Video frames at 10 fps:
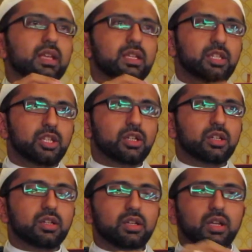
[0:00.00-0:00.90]

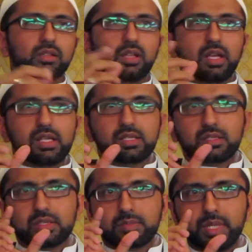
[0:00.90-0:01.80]
Here, Allah is
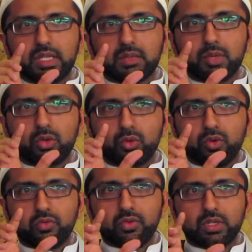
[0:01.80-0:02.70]
speaking about
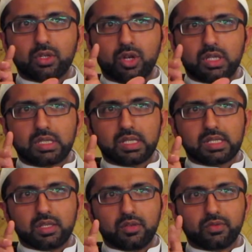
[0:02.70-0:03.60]
kufr in the
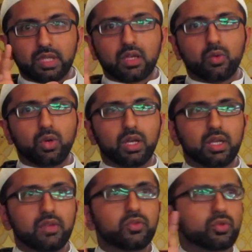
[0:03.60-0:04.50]
context of
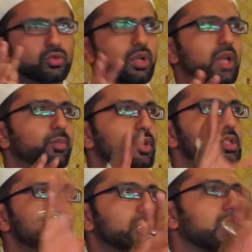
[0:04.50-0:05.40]
taqwa. If you do not
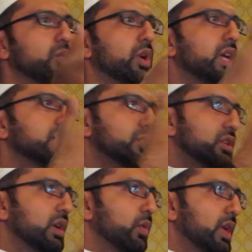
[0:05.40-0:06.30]
pursue taqwa and
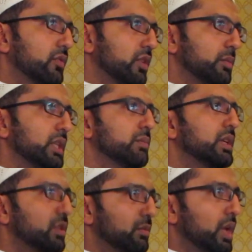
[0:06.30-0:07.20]
turn away from it,
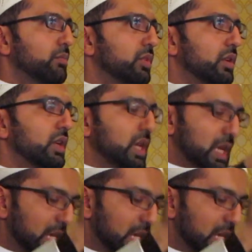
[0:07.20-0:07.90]
but remember,